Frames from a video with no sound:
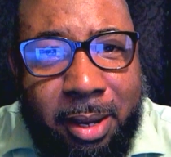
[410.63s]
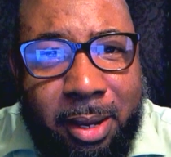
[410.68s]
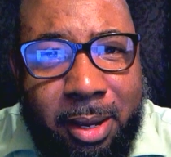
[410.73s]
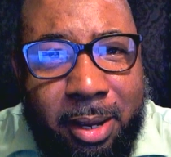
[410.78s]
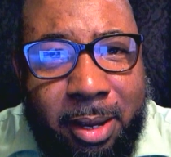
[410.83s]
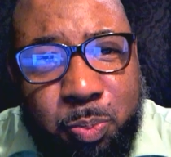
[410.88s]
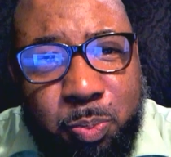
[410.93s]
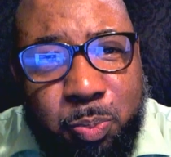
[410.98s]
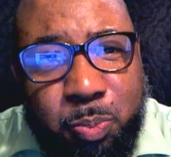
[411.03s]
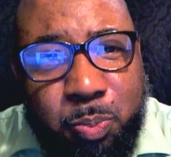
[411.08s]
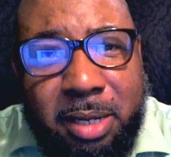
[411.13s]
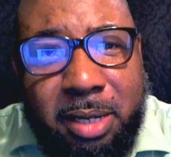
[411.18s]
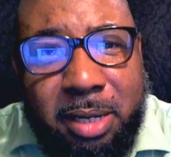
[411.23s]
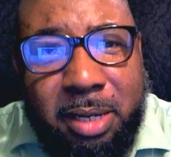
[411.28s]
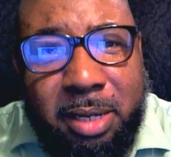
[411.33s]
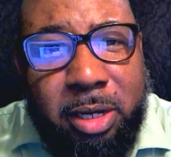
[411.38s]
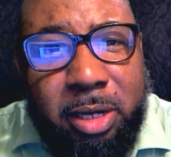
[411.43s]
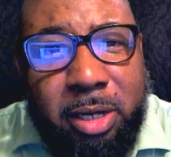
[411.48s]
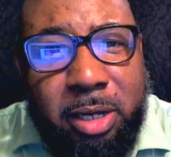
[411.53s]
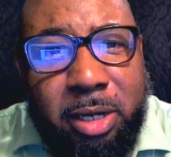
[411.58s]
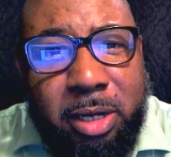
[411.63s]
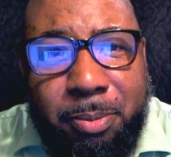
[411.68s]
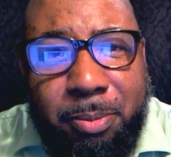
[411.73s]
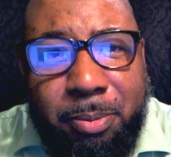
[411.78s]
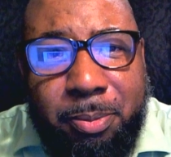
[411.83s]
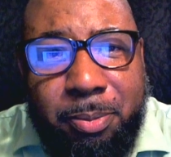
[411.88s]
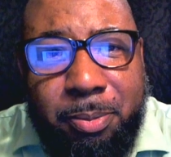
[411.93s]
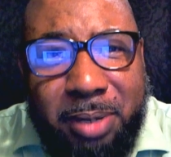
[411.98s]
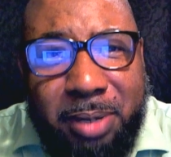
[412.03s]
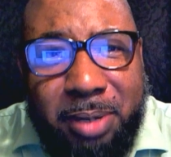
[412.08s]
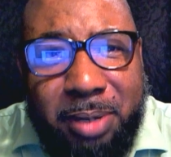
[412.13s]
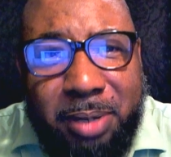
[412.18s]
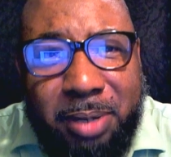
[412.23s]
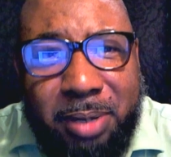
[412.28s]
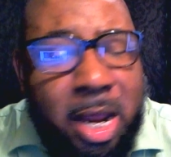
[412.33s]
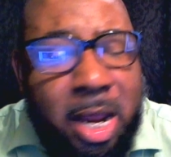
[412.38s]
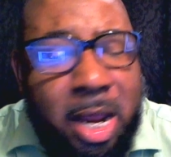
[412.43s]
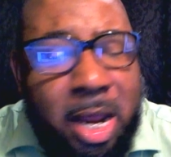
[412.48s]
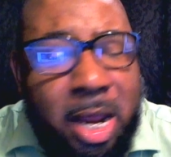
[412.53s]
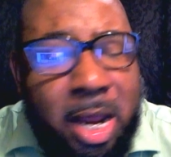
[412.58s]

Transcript: and expect the American people to believe that?